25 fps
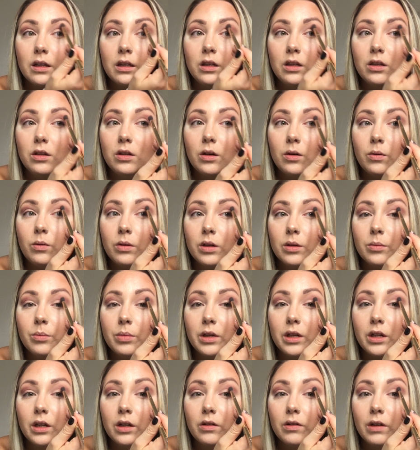You don't want to
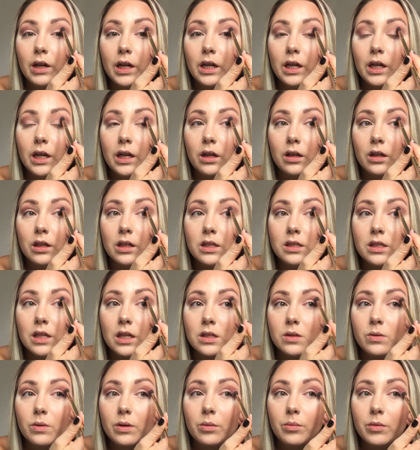put it right here because
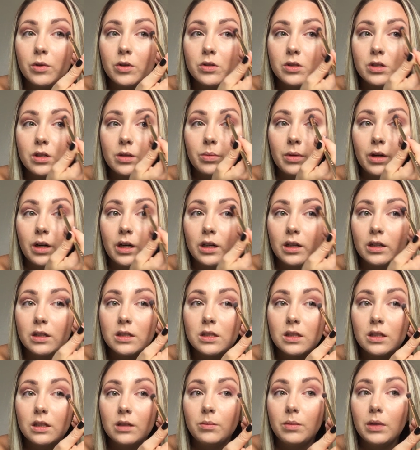that's where most of your
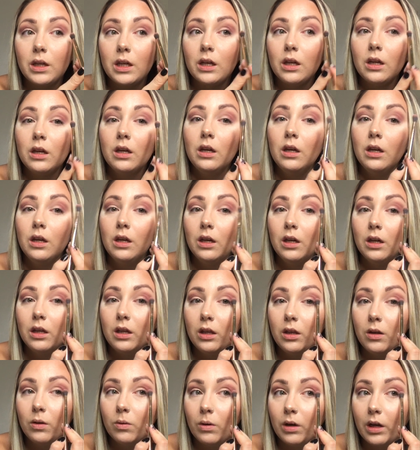product's going to be.
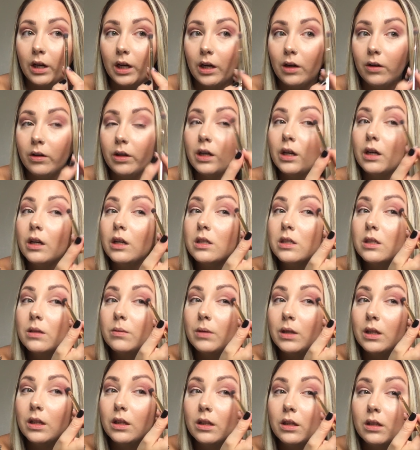You want out here to
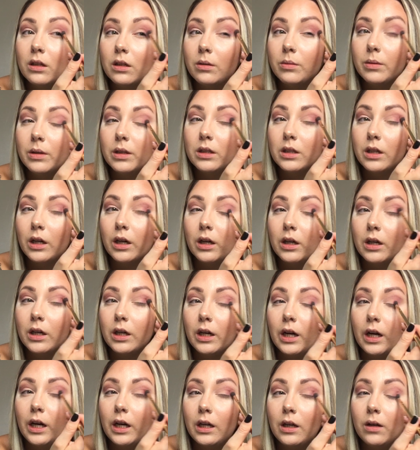be a little bit
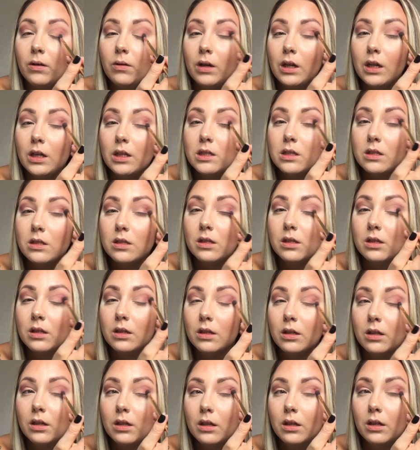darker anyways.
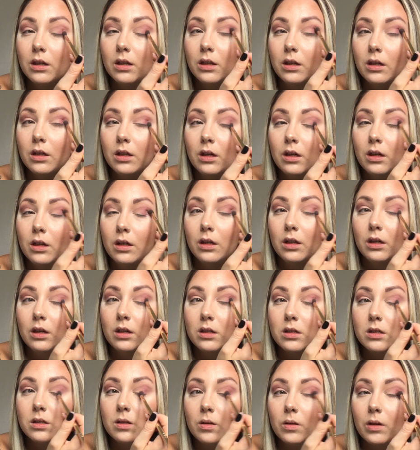
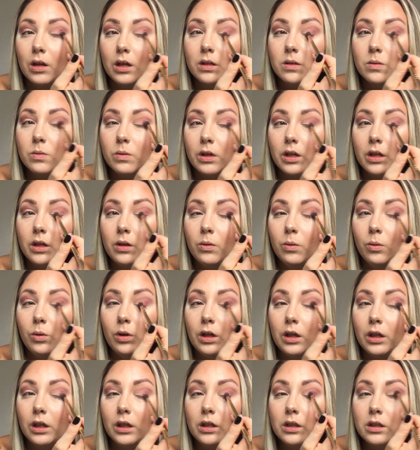So that's where you
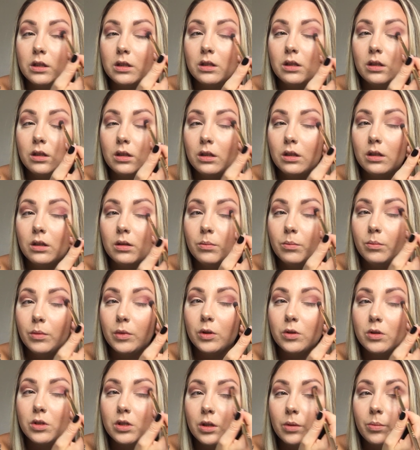want
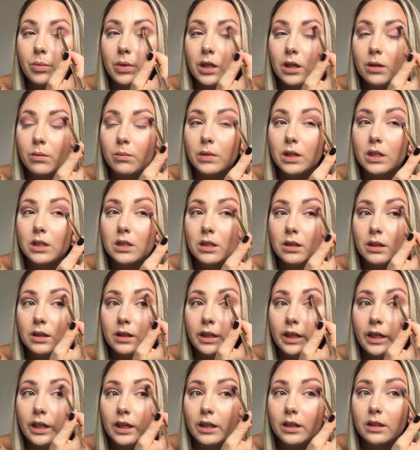most of your pigment to
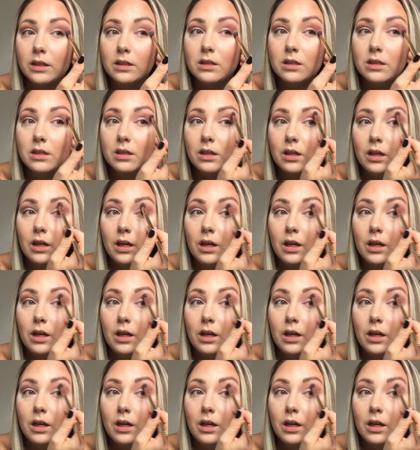land.